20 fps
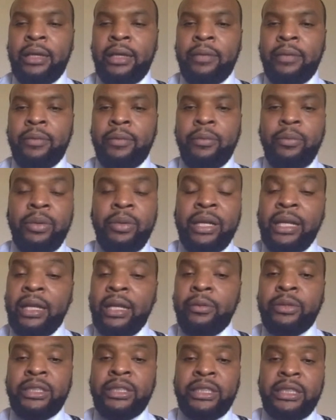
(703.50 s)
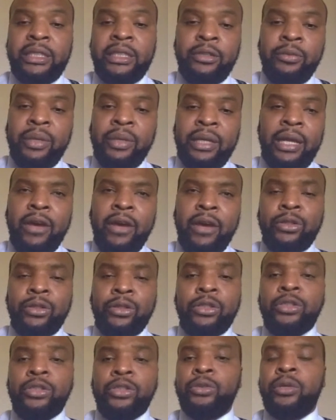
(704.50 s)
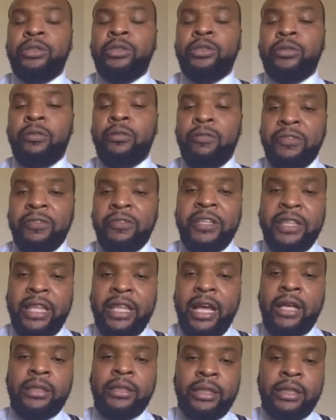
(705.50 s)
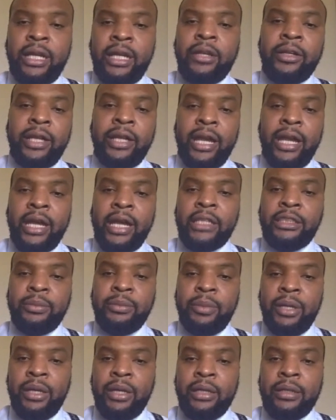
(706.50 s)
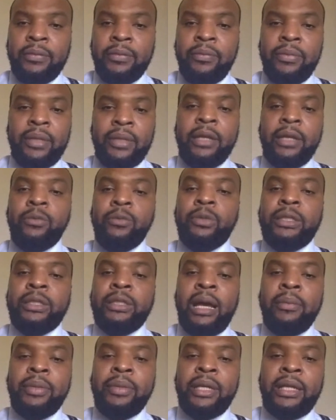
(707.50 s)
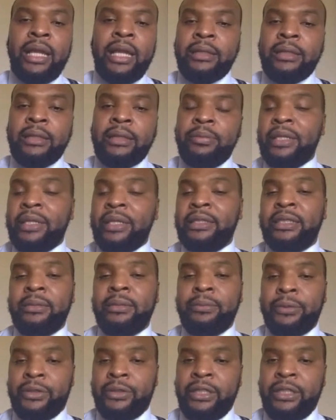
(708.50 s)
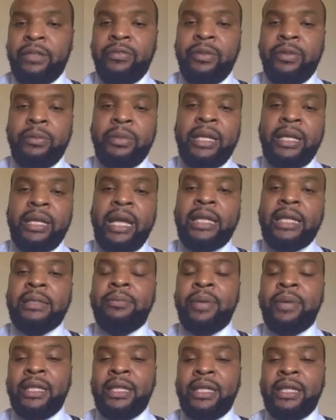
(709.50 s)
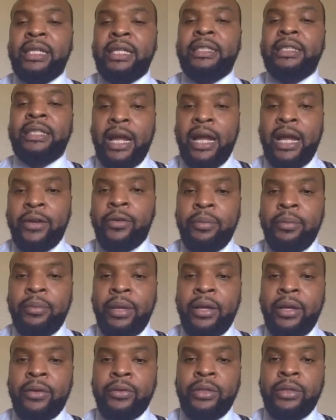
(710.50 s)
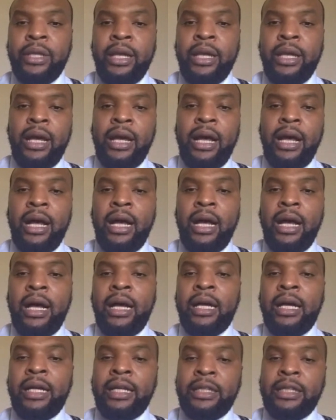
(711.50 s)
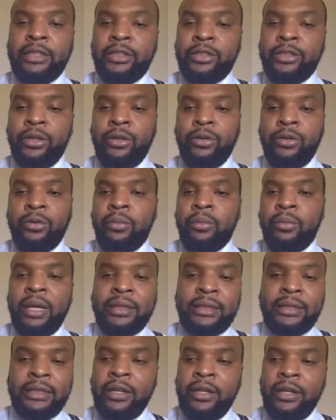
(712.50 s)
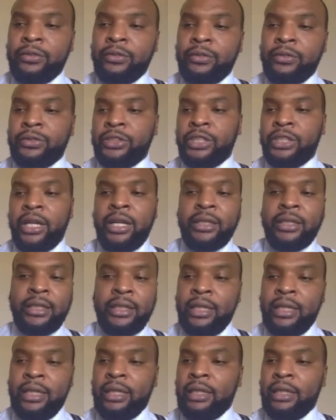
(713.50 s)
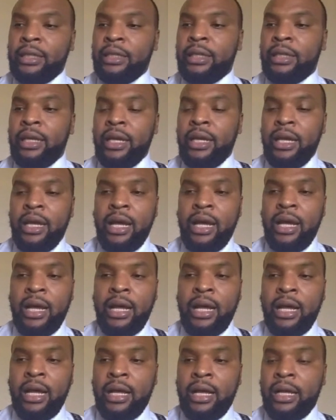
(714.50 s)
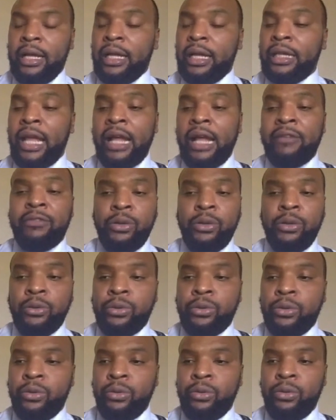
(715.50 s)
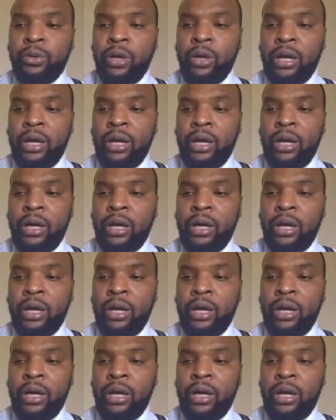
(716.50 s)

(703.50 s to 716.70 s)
But he was still being held on a $250,000 cash fine. He would not be allowed to pay 10% of it, but he had to pay the entire amount. And so myself, Sean King, a lot of local